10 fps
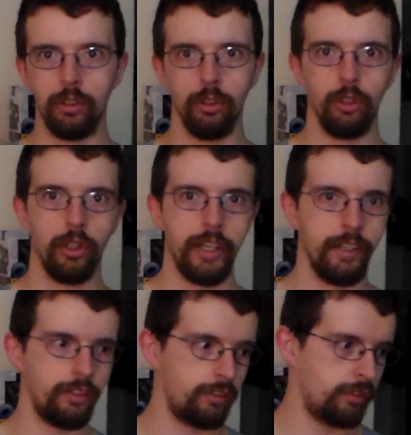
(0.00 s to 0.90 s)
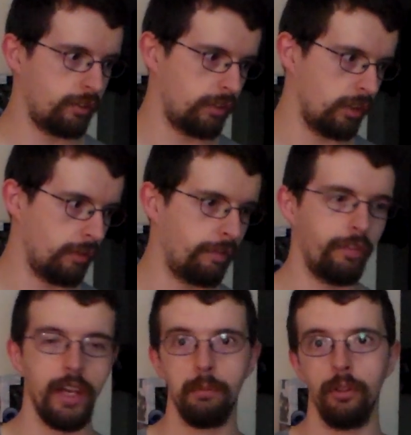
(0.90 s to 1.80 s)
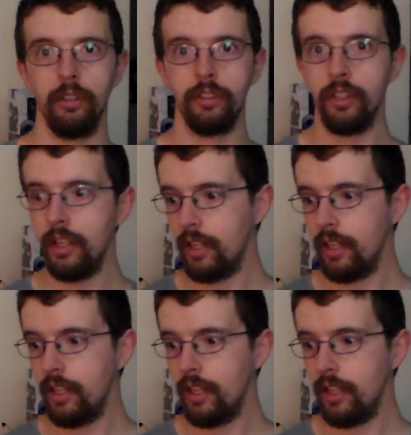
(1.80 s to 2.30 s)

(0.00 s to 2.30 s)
glorious fabled